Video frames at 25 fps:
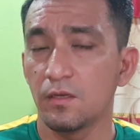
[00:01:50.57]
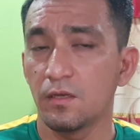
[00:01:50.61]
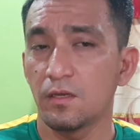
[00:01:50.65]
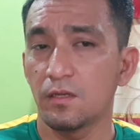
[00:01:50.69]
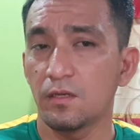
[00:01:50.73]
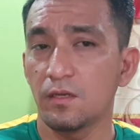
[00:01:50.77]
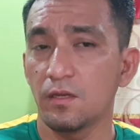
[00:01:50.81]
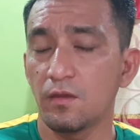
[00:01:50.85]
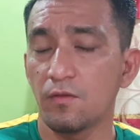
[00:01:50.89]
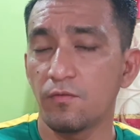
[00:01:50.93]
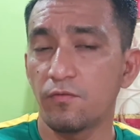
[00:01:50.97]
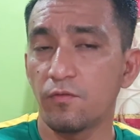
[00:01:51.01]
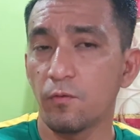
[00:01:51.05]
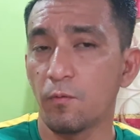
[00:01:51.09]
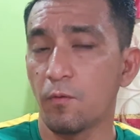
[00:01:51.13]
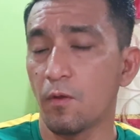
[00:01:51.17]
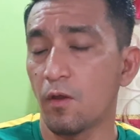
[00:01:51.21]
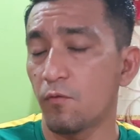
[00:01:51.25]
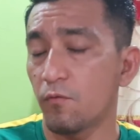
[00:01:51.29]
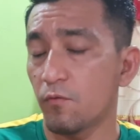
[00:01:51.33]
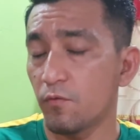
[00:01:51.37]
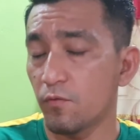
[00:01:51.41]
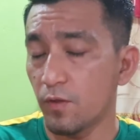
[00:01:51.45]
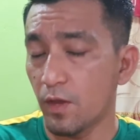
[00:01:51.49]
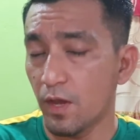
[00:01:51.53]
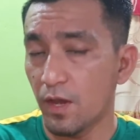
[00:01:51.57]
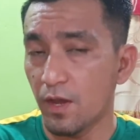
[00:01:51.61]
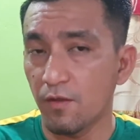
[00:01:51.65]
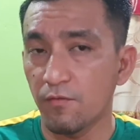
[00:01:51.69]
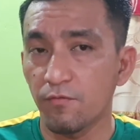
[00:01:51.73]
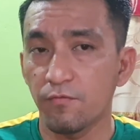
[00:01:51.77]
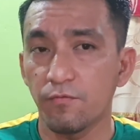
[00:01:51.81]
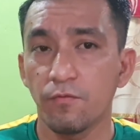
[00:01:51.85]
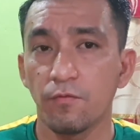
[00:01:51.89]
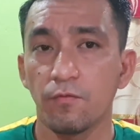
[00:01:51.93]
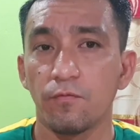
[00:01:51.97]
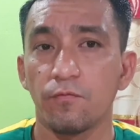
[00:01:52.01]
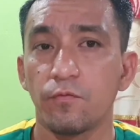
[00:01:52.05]
and if you
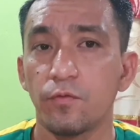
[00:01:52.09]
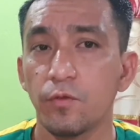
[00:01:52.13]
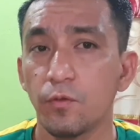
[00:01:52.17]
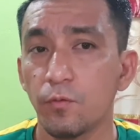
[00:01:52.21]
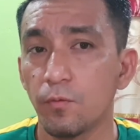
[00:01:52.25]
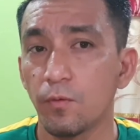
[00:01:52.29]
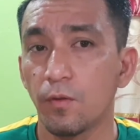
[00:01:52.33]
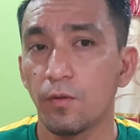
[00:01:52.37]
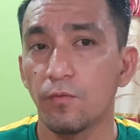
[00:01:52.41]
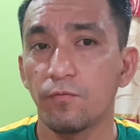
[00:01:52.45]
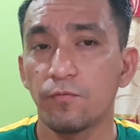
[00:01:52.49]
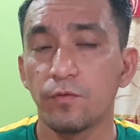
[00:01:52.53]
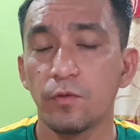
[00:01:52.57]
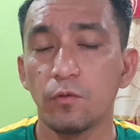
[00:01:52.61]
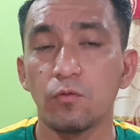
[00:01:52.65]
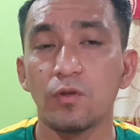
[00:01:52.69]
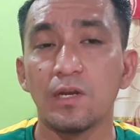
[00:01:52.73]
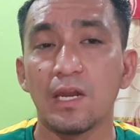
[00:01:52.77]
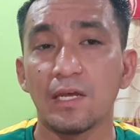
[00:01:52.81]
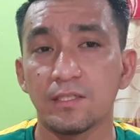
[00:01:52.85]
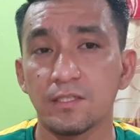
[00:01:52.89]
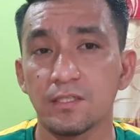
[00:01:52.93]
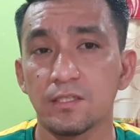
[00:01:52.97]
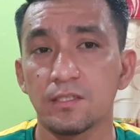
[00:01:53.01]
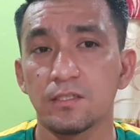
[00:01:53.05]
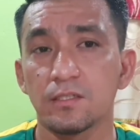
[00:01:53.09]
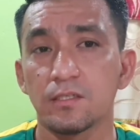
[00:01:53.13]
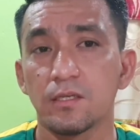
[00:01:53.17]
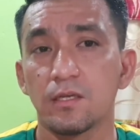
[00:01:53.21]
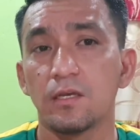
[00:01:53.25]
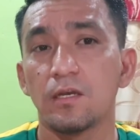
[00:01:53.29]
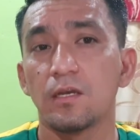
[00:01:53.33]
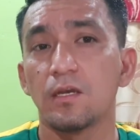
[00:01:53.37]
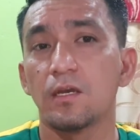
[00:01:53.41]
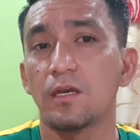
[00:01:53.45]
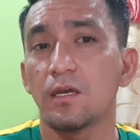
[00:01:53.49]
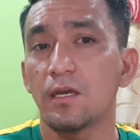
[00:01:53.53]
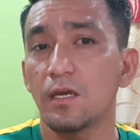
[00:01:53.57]
have few glasses,
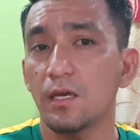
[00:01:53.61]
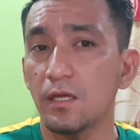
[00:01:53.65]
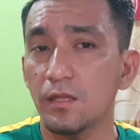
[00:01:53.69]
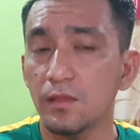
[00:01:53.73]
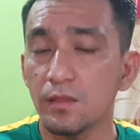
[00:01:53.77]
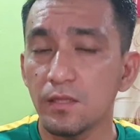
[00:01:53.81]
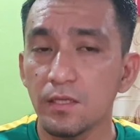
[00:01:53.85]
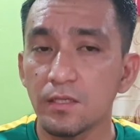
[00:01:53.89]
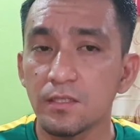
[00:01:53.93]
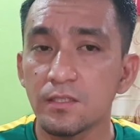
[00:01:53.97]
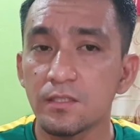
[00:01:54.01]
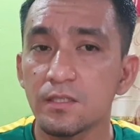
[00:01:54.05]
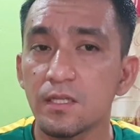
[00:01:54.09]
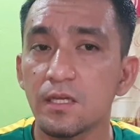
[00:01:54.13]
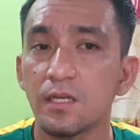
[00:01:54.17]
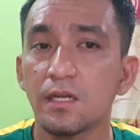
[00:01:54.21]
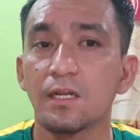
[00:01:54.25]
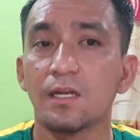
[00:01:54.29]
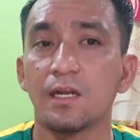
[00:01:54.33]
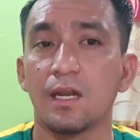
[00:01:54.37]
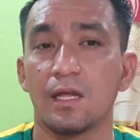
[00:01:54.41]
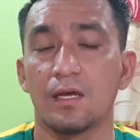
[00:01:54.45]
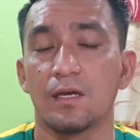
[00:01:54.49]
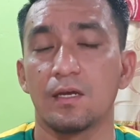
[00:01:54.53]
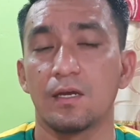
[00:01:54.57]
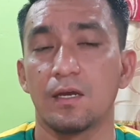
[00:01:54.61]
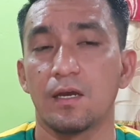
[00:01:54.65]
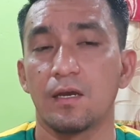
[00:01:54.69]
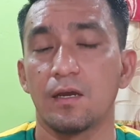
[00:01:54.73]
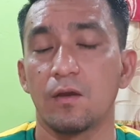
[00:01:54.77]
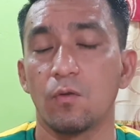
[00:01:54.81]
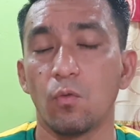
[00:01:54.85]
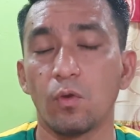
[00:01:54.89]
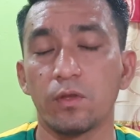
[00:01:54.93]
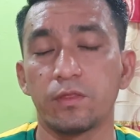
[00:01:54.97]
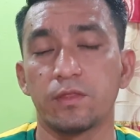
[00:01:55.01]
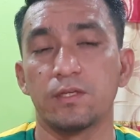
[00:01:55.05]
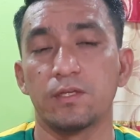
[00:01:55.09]
it is still
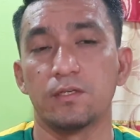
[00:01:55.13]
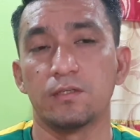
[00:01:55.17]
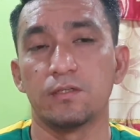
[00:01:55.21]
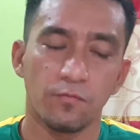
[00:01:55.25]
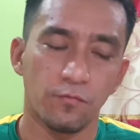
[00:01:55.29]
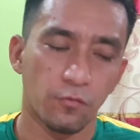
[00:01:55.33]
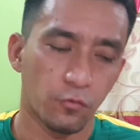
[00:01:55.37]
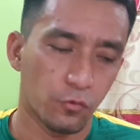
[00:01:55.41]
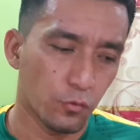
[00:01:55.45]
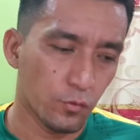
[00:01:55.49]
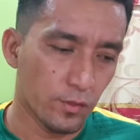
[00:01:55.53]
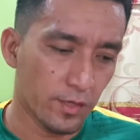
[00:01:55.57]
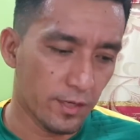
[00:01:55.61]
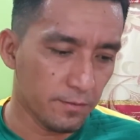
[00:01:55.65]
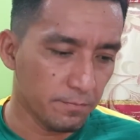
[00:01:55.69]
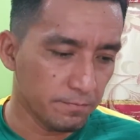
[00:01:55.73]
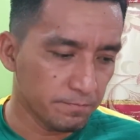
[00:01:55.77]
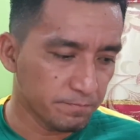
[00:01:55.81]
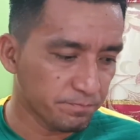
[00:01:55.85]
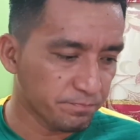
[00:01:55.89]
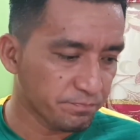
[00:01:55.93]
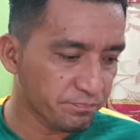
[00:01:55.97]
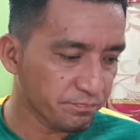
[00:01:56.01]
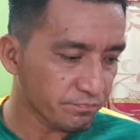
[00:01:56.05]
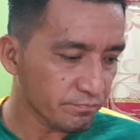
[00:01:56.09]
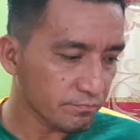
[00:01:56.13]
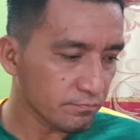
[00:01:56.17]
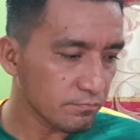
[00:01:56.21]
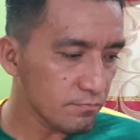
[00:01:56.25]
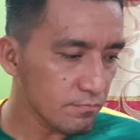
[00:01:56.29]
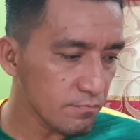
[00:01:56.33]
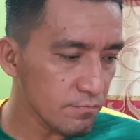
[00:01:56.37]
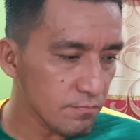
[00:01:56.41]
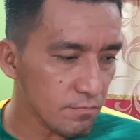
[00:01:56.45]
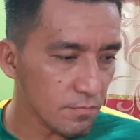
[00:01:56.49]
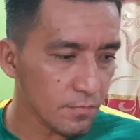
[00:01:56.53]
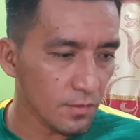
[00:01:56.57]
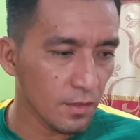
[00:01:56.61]
water. For today,
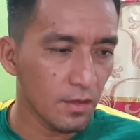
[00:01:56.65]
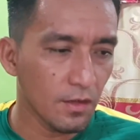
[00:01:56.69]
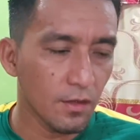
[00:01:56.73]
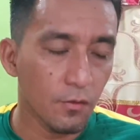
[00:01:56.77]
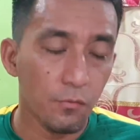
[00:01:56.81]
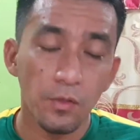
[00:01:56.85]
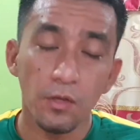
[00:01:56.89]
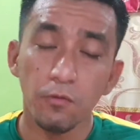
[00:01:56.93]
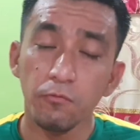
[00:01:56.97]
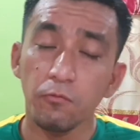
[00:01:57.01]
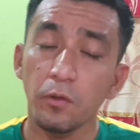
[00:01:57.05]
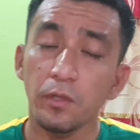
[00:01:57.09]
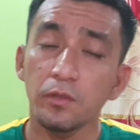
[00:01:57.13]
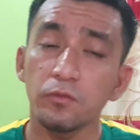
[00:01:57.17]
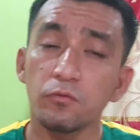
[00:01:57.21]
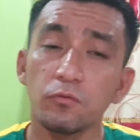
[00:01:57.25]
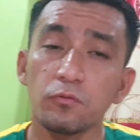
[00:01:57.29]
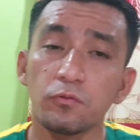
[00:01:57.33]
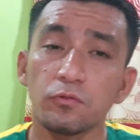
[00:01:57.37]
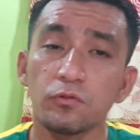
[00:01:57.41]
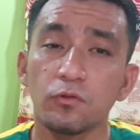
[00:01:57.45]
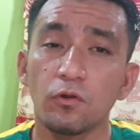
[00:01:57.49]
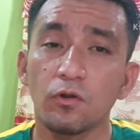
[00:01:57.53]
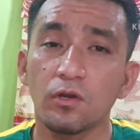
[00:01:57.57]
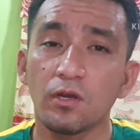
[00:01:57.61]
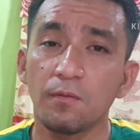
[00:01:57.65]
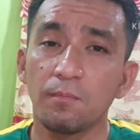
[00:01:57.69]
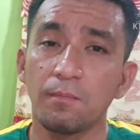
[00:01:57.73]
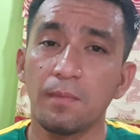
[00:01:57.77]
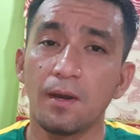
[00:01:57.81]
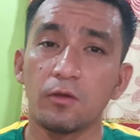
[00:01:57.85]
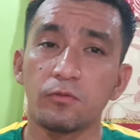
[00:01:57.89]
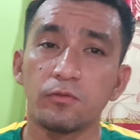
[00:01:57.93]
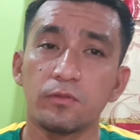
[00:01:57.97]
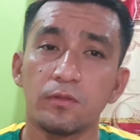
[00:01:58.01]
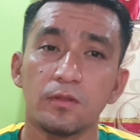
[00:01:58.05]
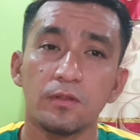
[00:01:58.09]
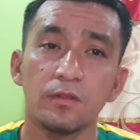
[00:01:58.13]
we are going to talk
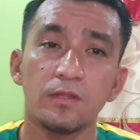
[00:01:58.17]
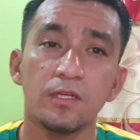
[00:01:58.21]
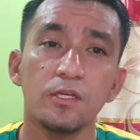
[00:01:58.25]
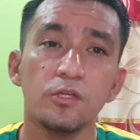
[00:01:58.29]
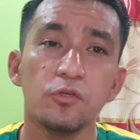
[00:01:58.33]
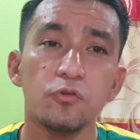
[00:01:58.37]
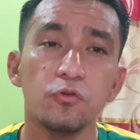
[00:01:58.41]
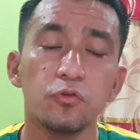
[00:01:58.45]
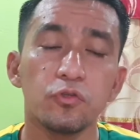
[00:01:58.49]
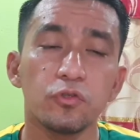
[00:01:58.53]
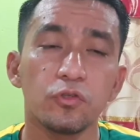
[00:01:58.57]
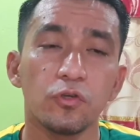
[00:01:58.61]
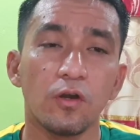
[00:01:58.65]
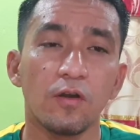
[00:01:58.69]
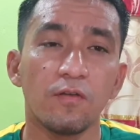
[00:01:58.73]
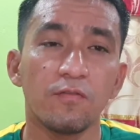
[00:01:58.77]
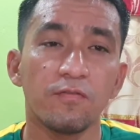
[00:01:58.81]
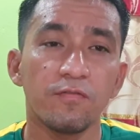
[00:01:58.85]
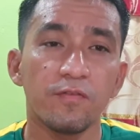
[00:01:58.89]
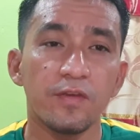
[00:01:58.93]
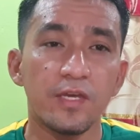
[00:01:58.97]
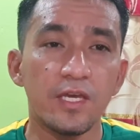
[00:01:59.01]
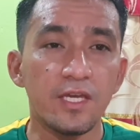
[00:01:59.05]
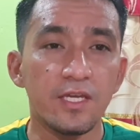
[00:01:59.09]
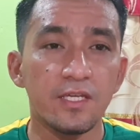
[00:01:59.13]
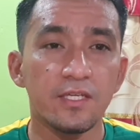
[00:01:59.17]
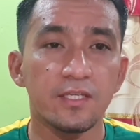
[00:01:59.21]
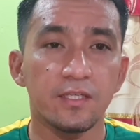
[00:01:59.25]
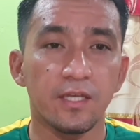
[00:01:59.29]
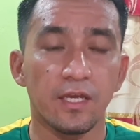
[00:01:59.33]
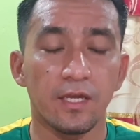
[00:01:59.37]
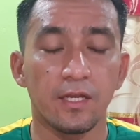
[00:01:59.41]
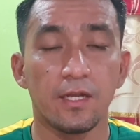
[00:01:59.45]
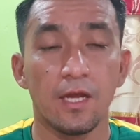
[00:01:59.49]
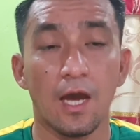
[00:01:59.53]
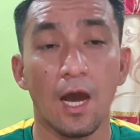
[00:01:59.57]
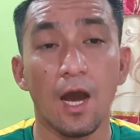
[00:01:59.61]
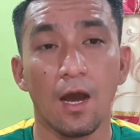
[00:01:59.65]
about the use of is
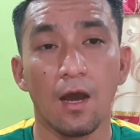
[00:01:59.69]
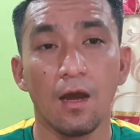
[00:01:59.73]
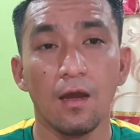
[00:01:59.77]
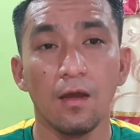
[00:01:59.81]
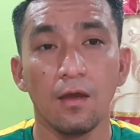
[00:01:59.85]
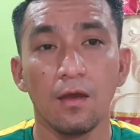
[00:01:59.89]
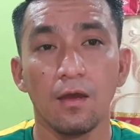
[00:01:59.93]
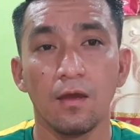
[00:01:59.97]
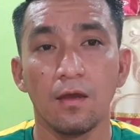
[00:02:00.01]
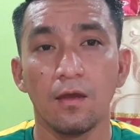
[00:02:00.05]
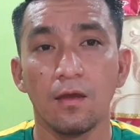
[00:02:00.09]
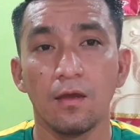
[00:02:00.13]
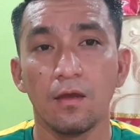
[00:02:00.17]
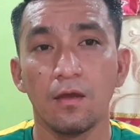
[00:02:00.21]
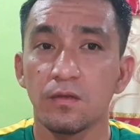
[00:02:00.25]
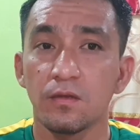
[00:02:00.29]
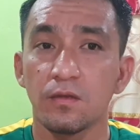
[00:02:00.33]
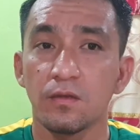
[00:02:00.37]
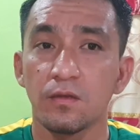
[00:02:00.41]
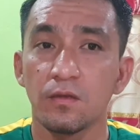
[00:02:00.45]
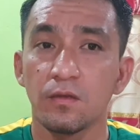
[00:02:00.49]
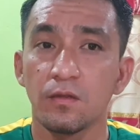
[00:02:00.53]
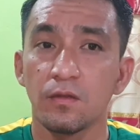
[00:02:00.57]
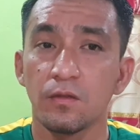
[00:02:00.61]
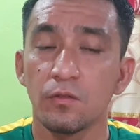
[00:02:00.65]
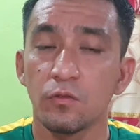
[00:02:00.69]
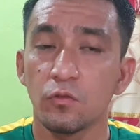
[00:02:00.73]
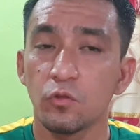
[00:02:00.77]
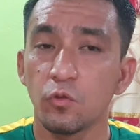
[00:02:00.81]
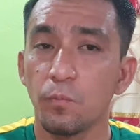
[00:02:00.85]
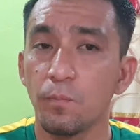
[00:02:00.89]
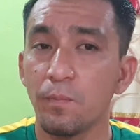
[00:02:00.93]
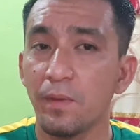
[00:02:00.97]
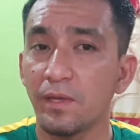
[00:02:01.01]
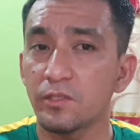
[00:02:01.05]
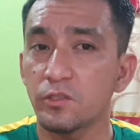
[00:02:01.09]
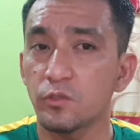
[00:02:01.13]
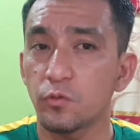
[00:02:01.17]
and are to
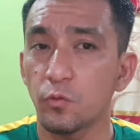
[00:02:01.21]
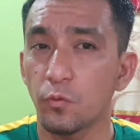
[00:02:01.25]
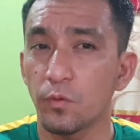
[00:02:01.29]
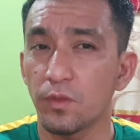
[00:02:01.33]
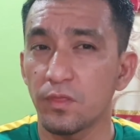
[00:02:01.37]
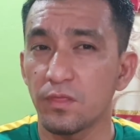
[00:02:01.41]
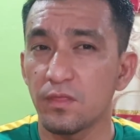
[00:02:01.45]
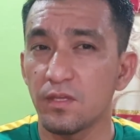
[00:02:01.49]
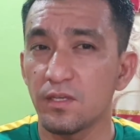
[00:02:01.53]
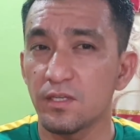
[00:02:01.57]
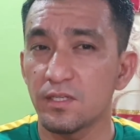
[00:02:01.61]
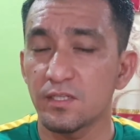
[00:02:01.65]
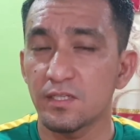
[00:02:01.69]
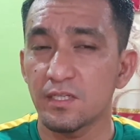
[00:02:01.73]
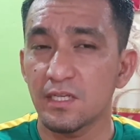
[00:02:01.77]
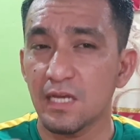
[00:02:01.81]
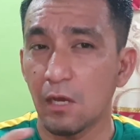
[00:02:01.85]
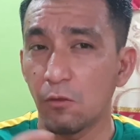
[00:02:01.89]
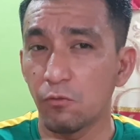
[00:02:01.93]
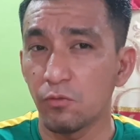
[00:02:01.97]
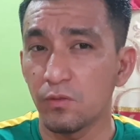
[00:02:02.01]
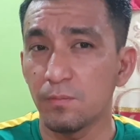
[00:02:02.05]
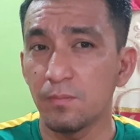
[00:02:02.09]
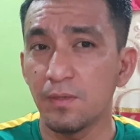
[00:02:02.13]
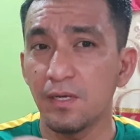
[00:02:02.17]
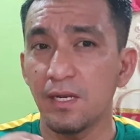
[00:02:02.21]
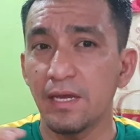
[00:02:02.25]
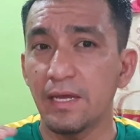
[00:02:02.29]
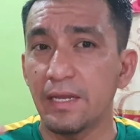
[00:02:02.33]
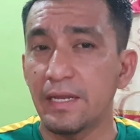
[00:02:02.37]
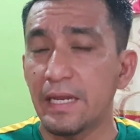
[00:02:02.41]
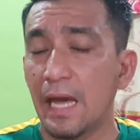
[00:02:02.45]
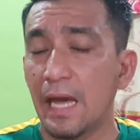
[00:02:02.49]
match with these countable and